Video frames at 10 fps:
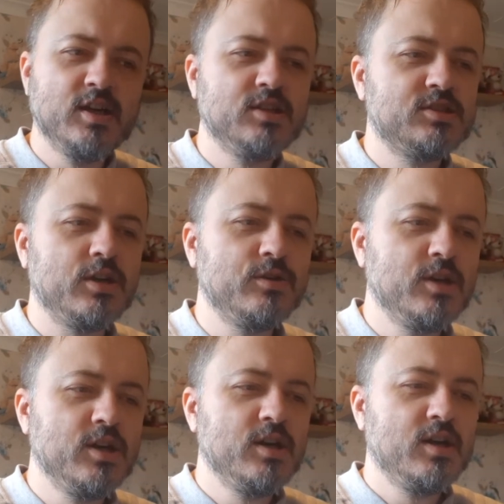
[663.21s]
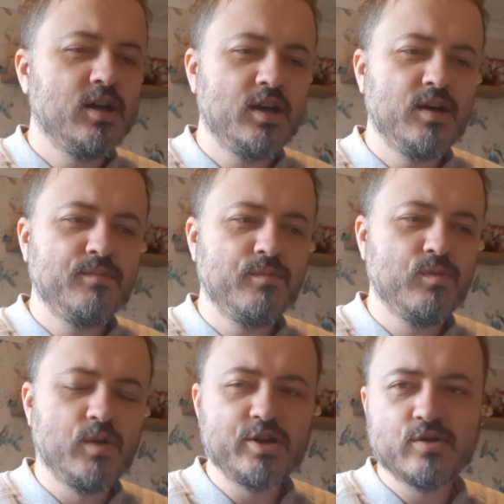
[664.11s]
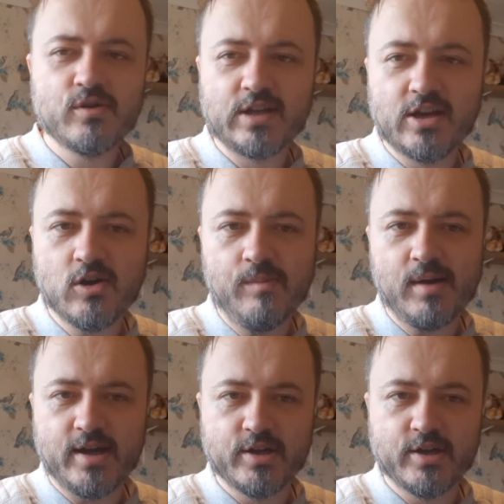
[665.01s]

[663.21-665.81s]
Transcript: So when you're not in combat and